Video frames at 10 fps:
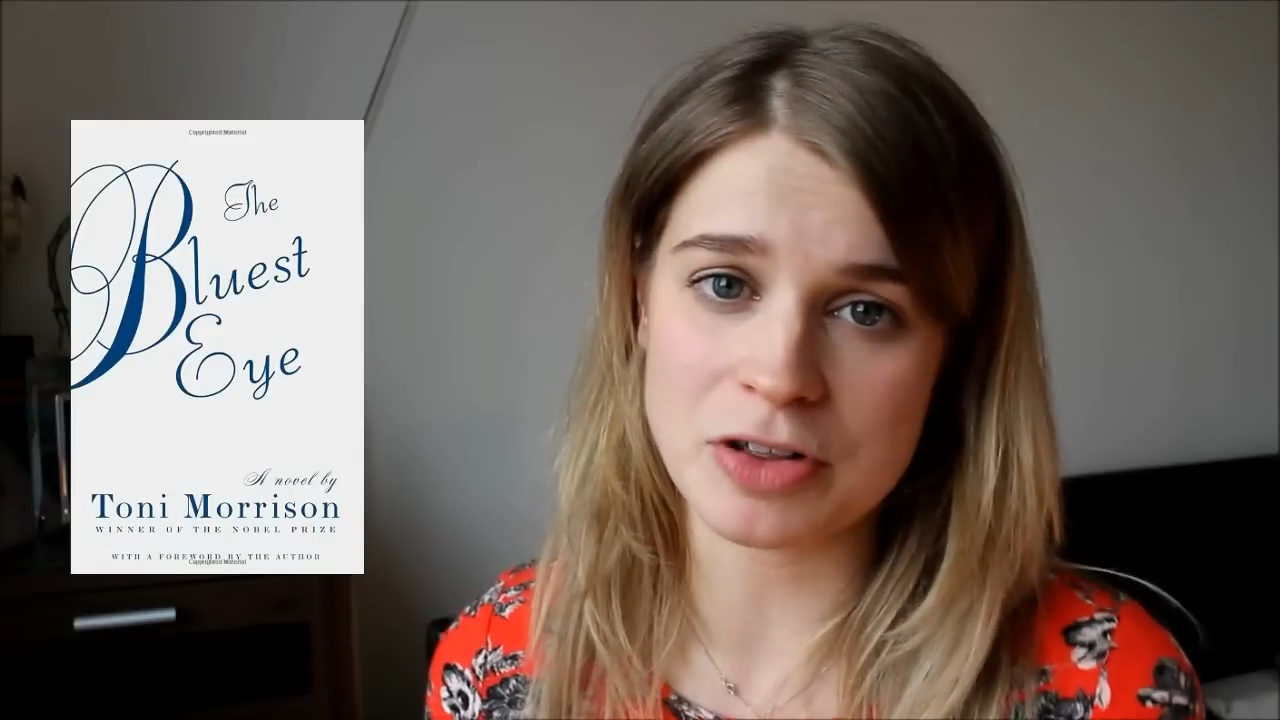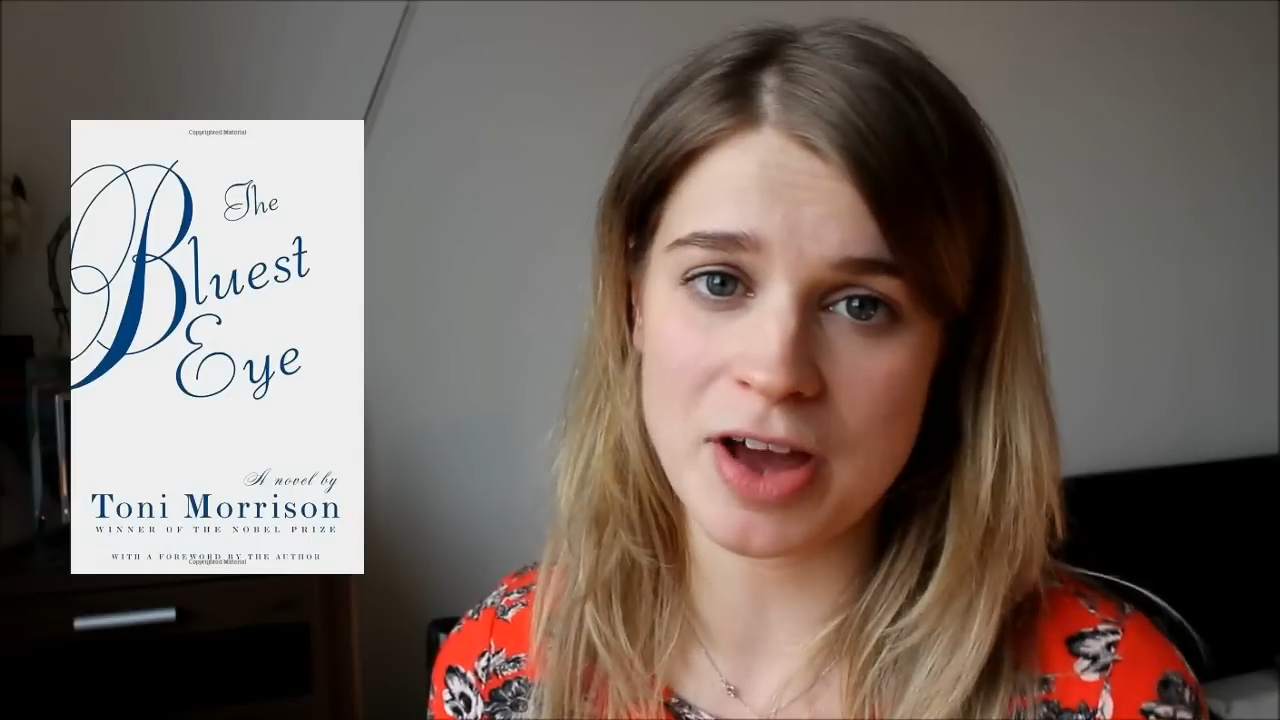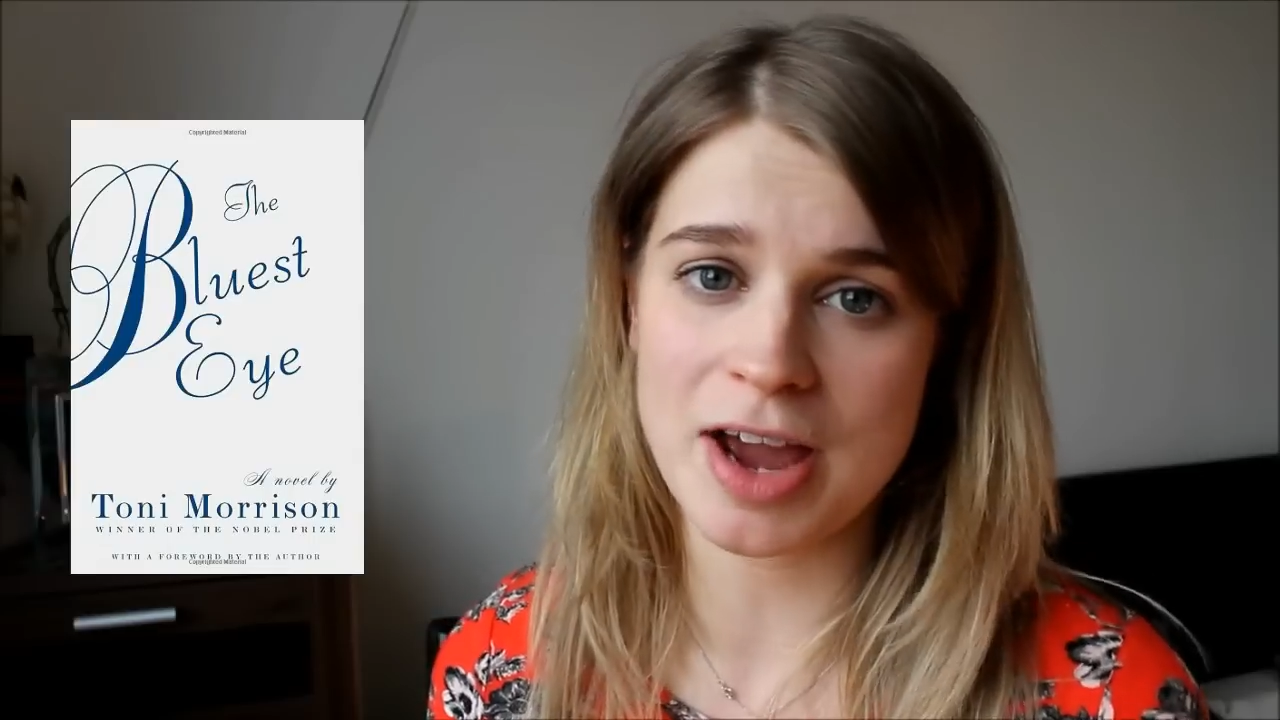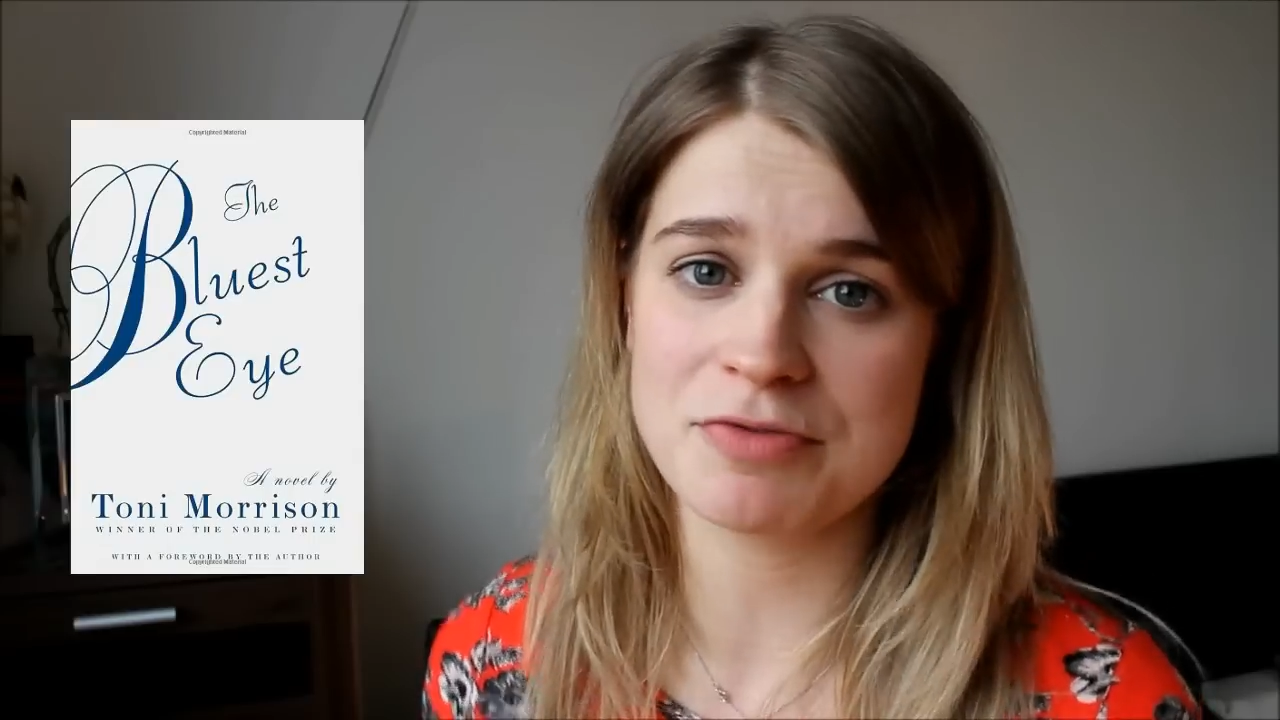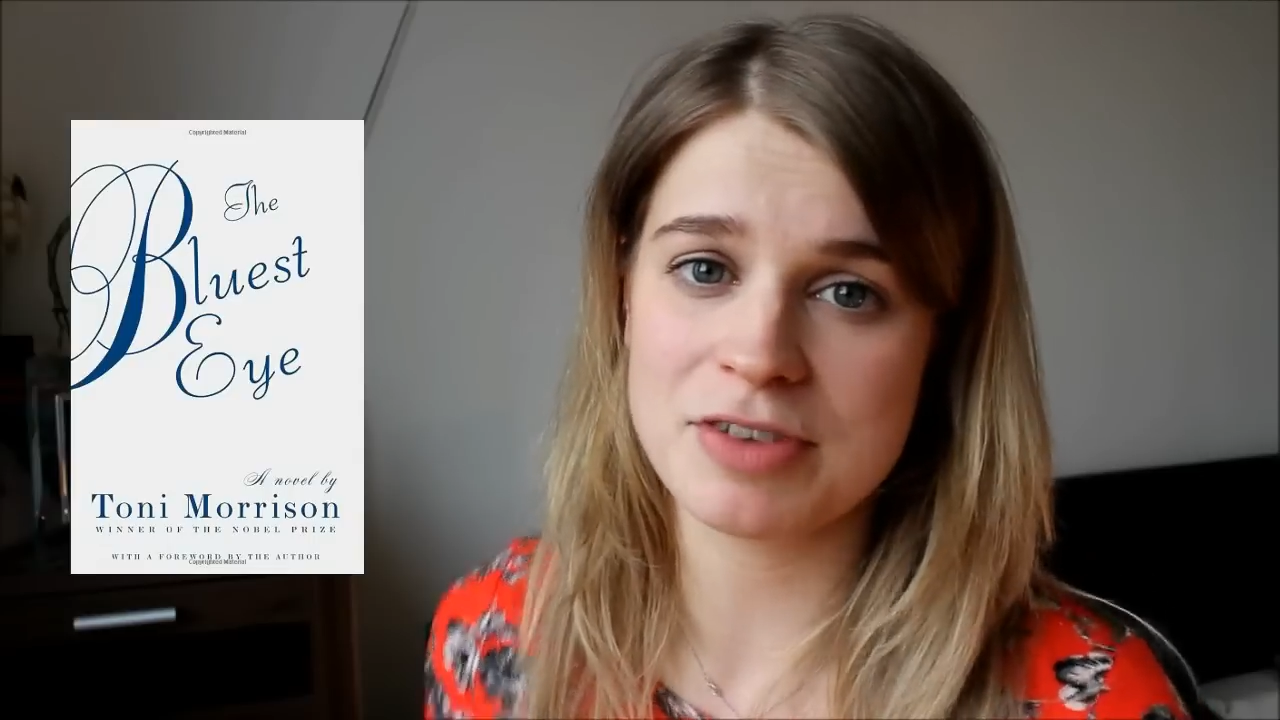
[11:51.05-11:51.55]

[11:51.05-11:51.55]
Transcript: that I'm